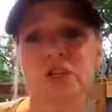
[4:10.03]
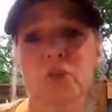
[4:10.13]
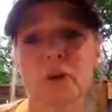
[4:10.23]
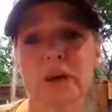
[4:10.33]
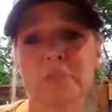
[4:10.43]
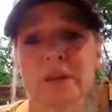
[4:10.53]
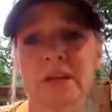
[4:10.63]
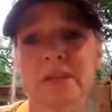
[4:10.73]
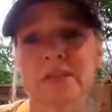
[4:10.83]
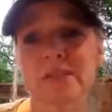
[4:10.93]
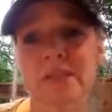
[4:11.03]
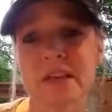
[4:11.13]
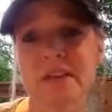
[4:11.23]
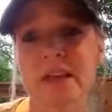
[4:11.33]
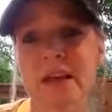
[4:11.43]
to 20 minutes of
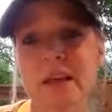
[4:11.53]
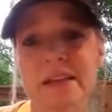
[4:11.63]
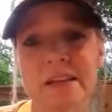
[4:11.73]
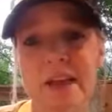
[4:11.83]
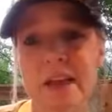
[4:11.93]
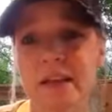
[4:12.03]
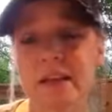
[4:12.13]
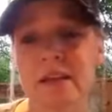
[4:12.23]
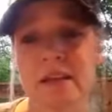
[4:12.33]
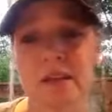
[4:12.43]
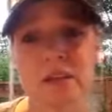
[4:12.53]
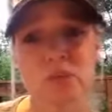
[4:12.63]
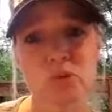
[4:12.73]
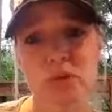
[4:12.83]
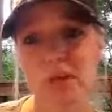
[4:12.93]
sunlight a day
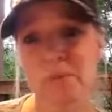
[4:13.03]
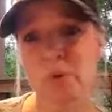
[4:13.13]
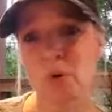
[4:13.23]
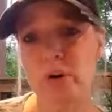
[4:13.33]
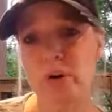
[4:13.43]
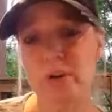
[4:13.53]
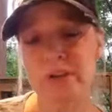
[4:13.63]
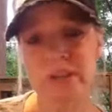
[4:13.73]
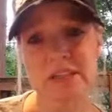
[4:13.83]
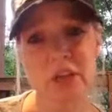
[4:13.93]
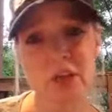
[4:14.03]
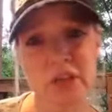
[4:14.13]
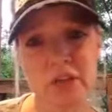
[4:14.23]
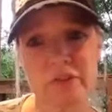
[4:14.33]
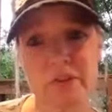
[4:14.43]
is really important. That's how you
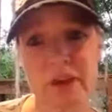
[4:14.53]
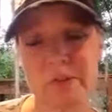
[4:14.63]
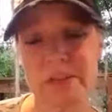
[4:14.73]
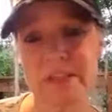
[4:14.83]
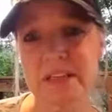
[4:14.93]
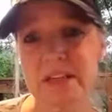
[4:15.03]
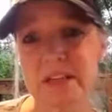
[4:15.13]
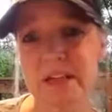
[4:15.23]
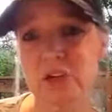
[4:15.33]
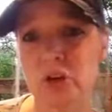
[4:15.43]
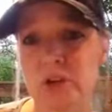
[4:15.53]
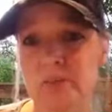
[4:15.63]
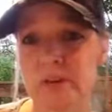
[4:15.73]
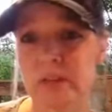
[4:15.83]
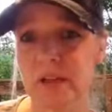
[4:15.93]
get your vitamin D in. I talked
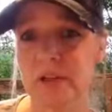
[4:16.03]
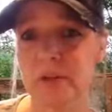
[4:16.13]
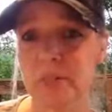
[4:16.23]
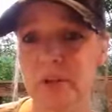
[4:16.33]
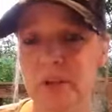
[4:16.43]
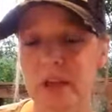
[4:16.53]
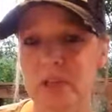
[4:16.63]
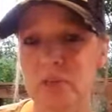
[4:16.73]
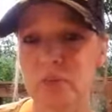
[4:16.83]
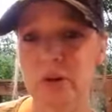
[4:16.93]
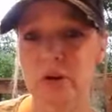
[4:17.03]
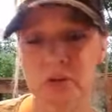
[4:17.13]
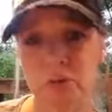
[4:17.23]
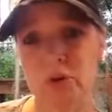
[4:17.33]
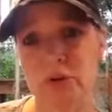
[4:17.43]
about that a little bit last week
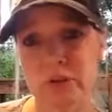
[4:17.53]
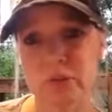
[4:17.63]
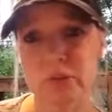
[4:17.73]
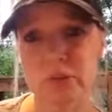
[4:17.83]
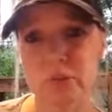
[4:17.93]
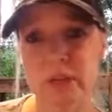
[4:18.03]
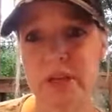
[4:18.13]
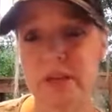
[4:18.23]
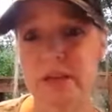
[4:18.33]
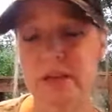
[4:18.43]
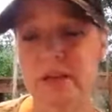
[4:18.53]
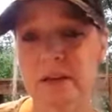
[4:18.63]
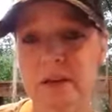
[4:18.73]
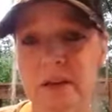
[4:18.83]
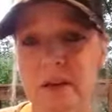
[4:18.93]
or earlier this week
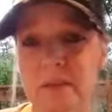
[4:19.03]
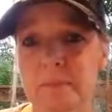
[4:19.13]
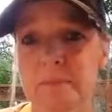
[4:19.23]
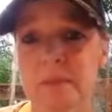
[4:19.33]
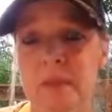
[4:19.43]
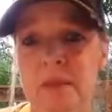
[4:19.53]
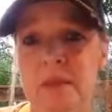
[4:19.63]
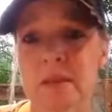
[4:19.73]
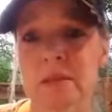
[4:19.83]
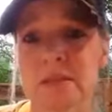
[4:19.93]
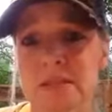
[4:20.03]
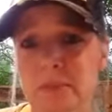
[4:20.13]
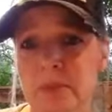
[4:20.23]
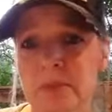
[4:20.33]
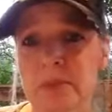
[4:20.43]
in
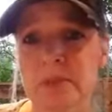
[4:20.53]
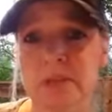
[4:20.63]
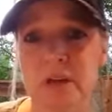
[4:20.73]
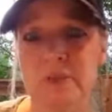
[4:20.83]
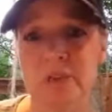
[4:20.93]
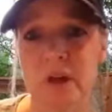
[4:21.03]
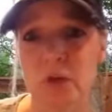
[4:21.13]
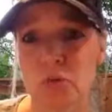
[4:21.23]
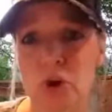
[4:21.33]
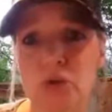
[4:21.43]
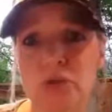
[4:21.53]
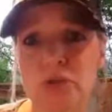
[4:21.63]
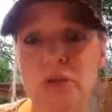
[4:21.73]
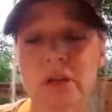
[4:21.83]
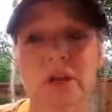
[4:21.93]
some of the stuff that I
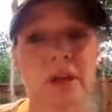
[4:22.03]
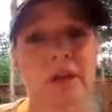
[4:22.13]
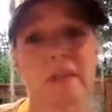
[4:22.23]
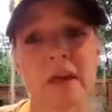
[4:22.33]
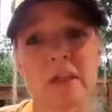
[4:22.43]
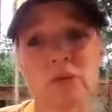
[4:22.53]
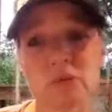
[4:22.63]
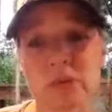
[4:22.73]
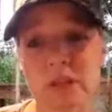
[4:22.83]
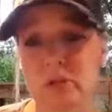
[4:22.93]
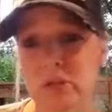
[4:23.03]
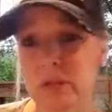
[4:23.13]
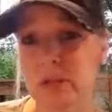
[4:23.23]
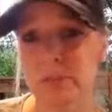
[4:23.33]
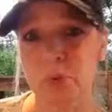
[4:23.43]
wrote. That's really,
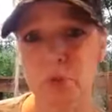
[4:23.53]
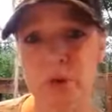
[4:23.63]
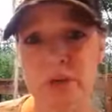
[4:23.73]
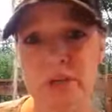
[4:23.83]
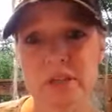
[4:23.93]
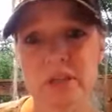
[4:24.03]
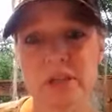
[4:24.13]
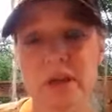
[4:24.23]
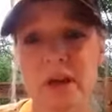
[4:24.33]
really important.